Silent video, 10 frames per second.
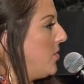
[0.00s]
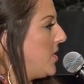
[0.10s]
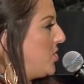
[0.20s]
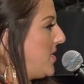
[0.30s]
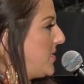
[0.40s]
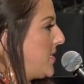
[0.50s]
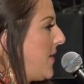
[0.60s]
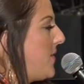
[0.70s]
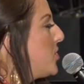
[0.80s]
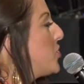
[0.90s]
who did Jesus
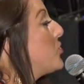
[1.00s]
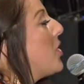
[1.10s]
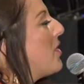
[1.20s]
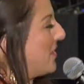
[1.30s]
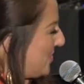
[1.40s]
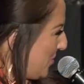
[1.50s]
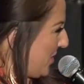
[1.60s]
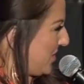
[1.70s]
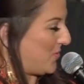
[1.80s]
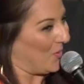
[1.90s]
save his strongest
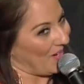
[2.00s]
words